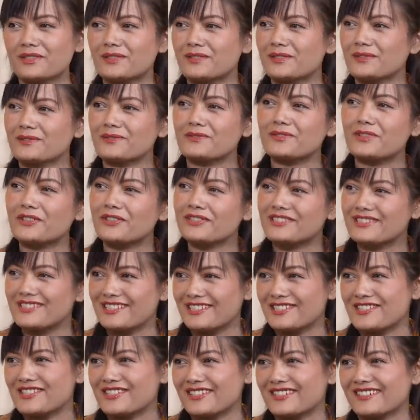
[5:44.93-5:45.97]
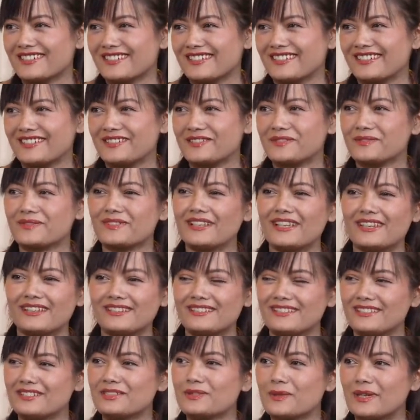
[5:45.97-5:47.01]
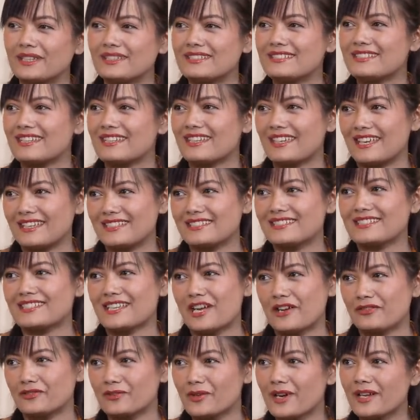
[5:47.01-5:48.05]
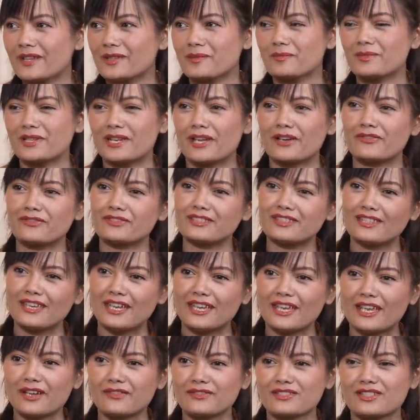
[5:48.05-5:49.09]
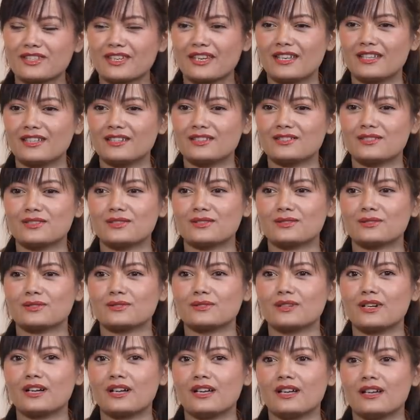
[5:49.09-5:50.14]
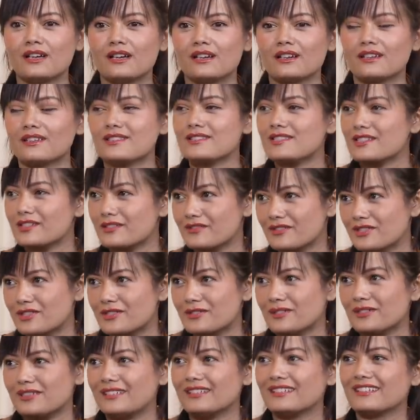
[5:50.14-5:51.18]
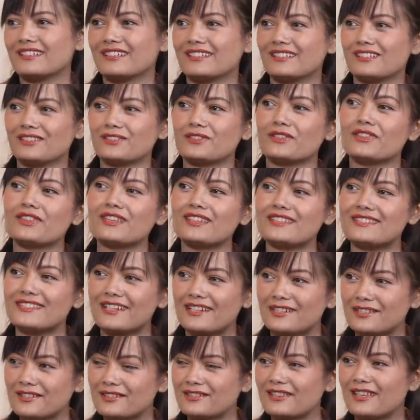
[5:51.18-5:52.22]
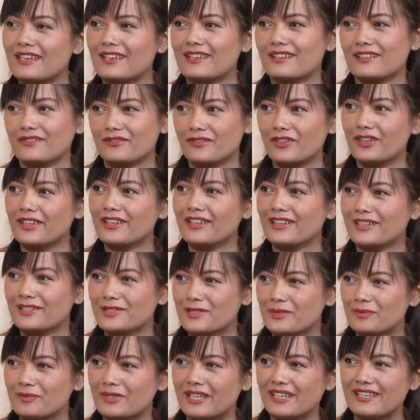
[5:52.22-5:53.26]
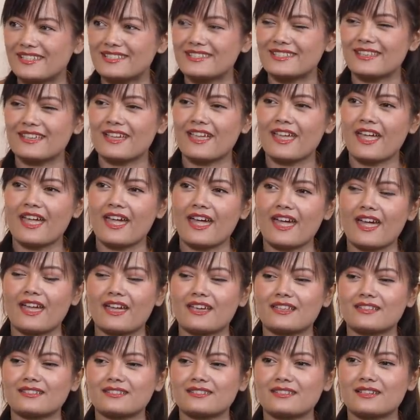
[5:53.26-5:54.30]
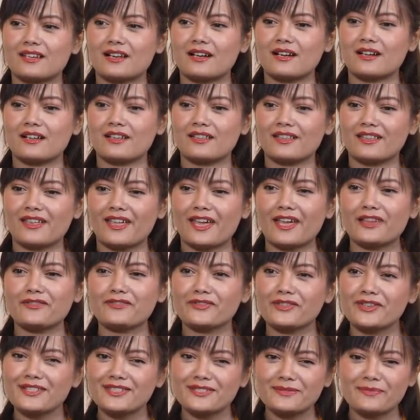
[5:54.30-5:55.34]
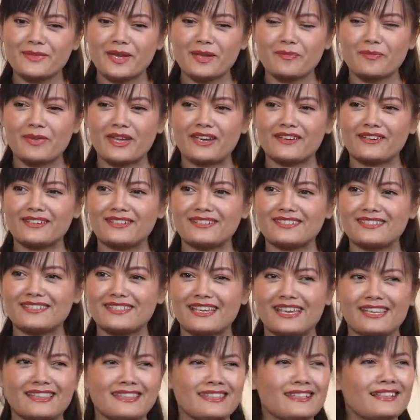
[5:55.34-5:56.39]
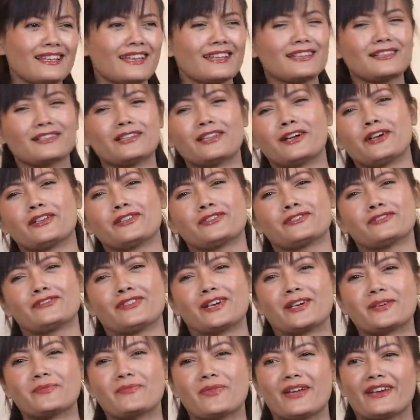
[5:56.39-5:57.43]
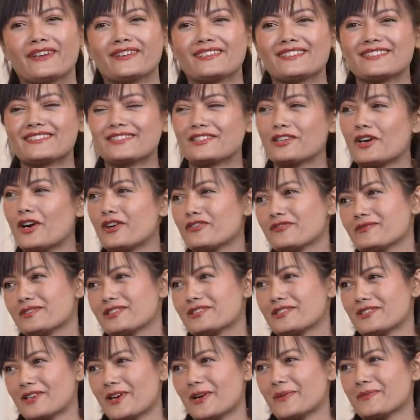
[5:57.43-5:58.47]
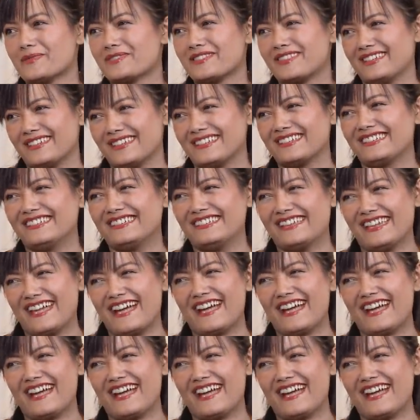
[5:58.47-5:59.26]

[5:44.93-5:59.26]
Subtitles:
you know vocal teacher like till 2010 I didn't have one but after that after getting into a conservatory you know things started getting falling into place and at first my parents I think like a lot of our parents the government job thing